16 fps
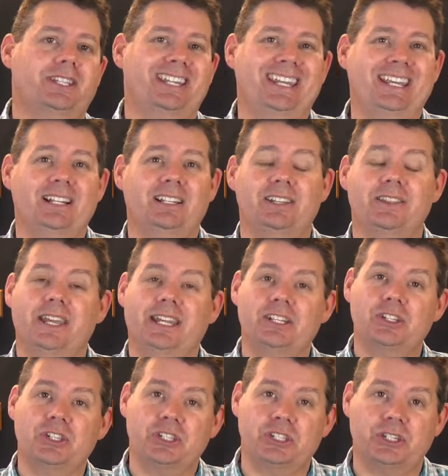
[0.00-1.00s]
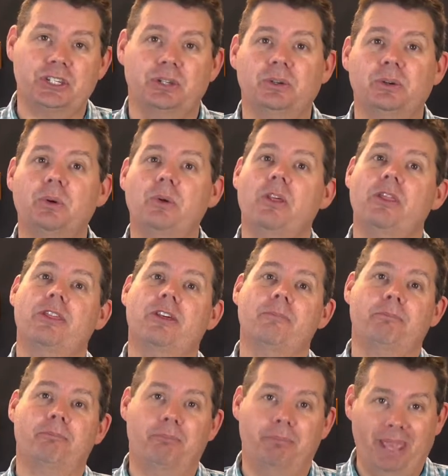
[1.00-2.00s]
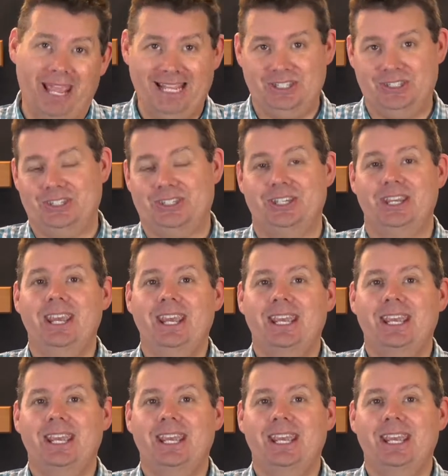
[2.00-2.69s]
in England that is still the best